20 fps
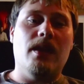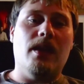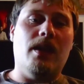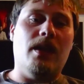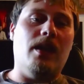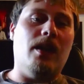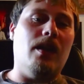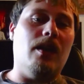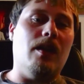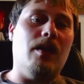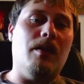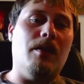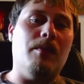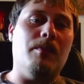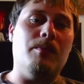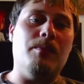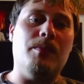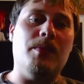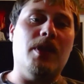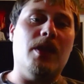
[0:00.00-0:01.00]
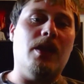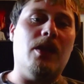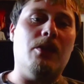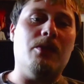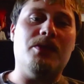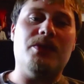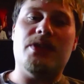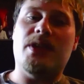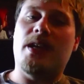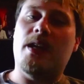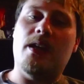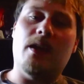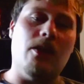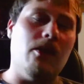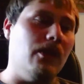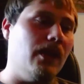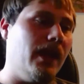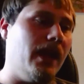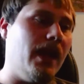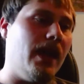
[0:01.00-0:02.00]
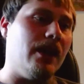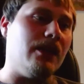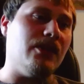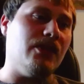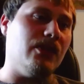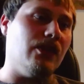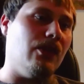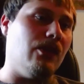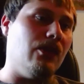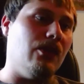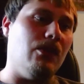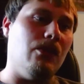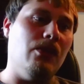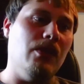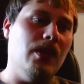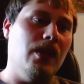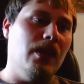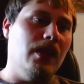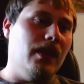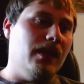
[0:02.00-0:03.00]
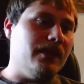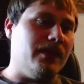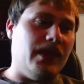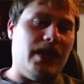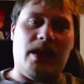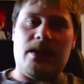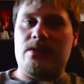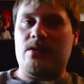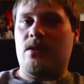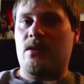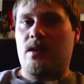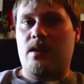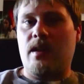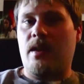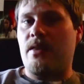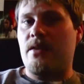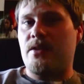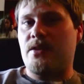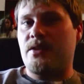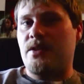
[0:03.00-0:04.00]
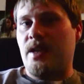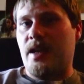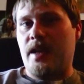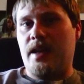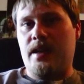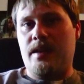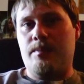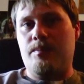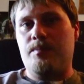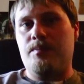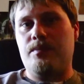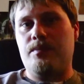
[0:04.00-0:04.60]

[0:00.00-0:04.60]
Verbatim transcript: um, you know, saying oh yeah so say it's on another site.